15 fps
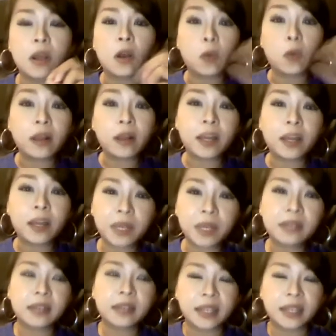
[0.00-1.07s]
well, I
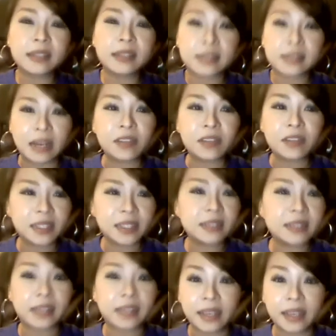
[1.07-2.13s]
mean, in
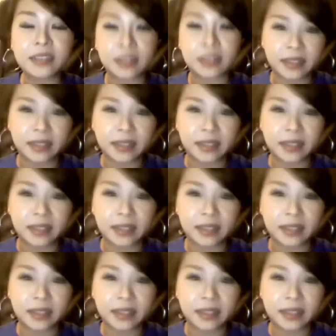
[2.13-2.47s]
Southeast Asia,